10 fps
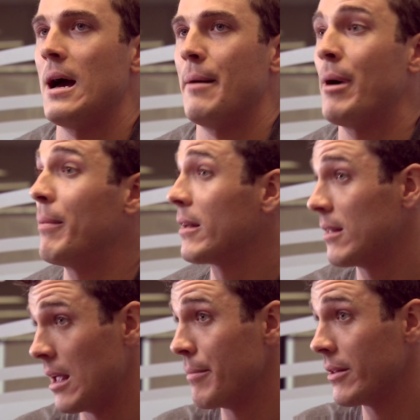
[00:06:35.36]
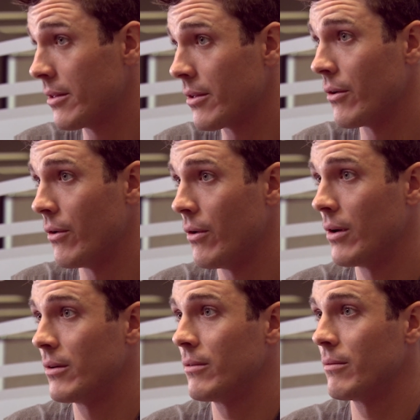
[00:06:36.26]
uh, public statements
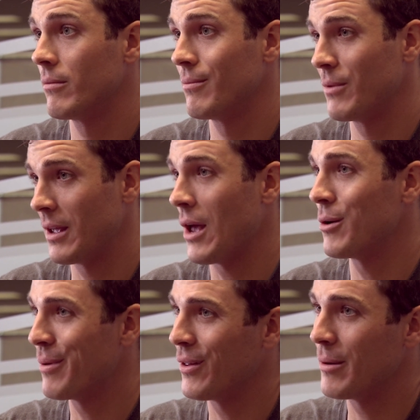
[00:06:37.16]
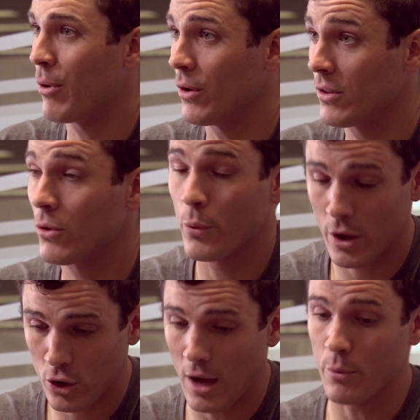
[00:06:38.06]
on the accountability policies,
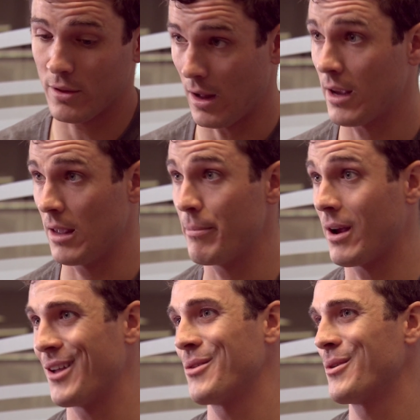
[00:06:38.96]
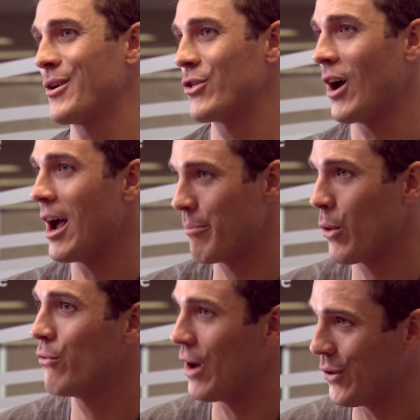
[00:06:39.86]
which I was lucky because it was such a high
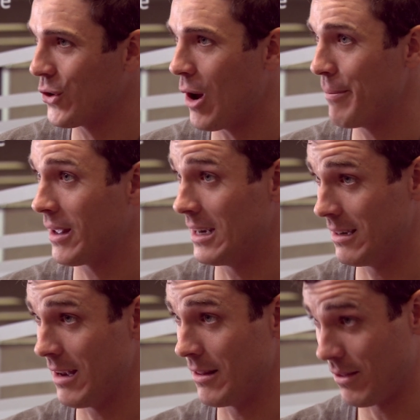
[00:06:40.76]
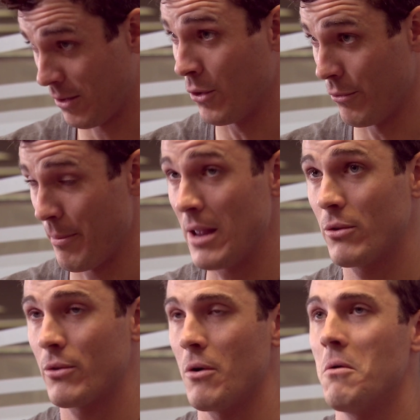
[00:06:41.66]
profile topic and, and still
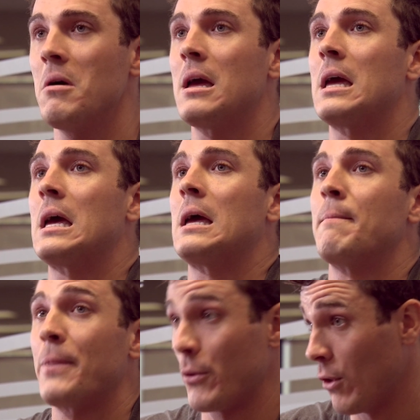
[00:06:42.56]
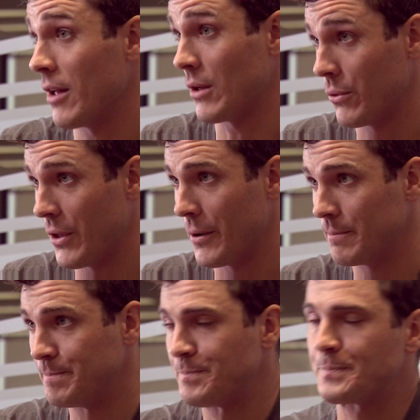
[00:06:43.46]
remains so. There's lots out there.
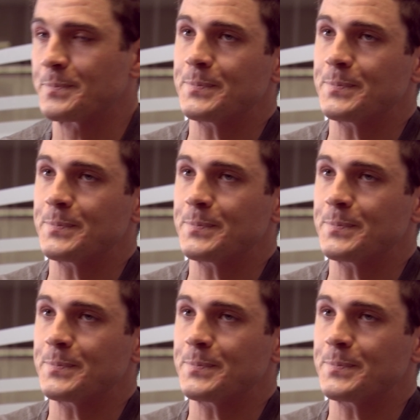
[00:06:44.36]
Mm-hmm.